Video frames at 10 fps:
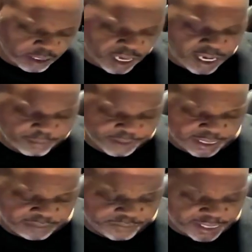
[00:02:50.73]
The
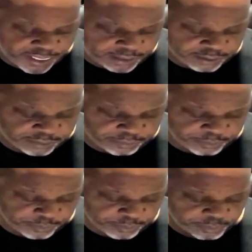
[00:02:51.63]
AVX.
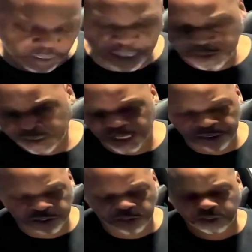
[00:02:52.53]
I'm
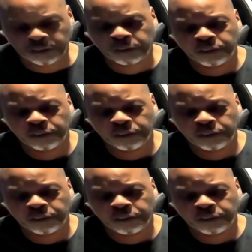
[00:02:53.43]
Sennheisers.